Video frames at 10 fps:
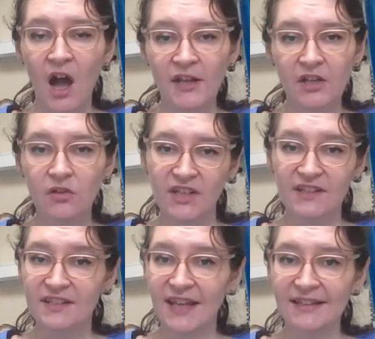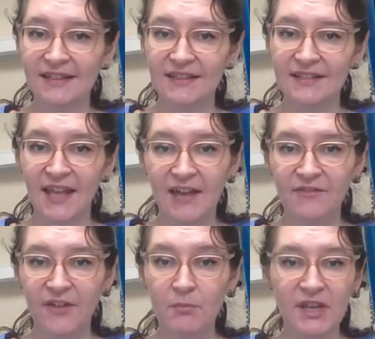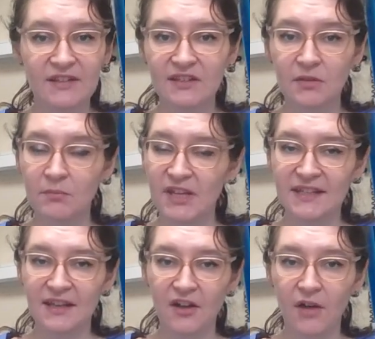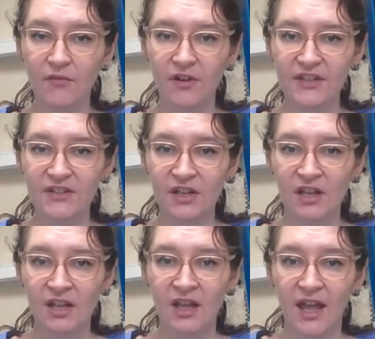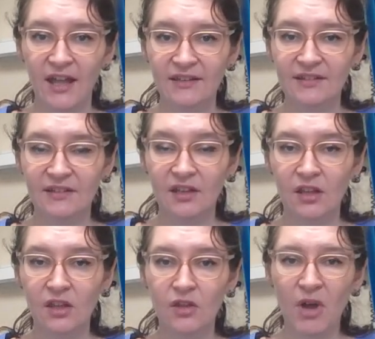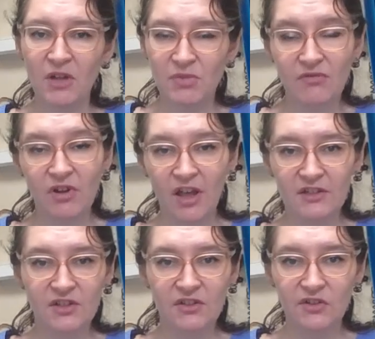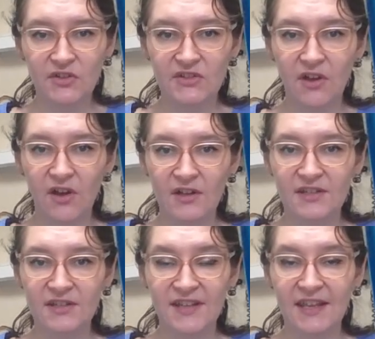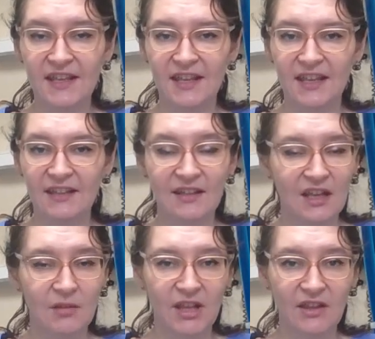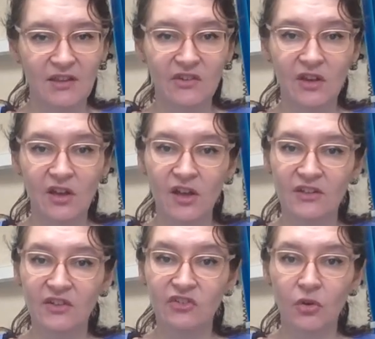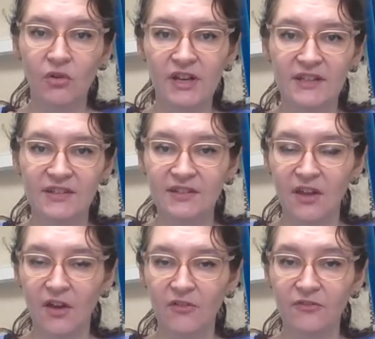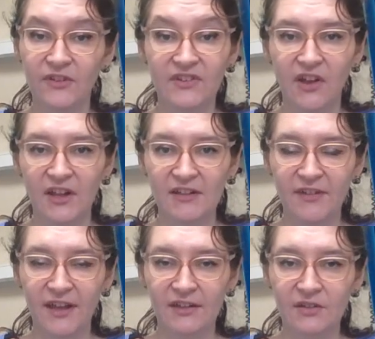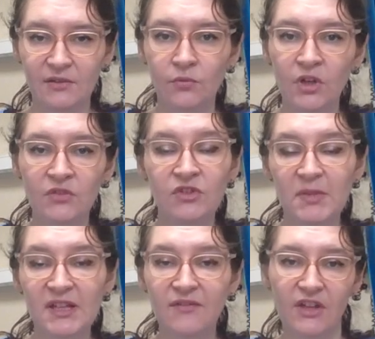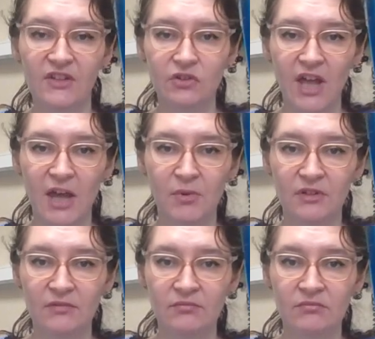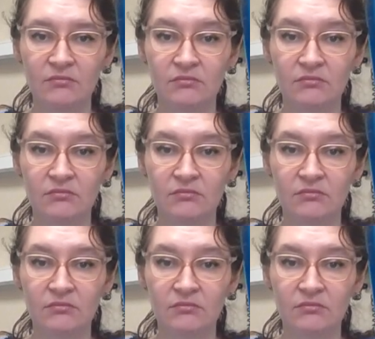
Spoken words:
I know that statins have a mixed media coverage, and you might be reluctant to start taking it because you heard stories of side effects. What would be the worst to happen?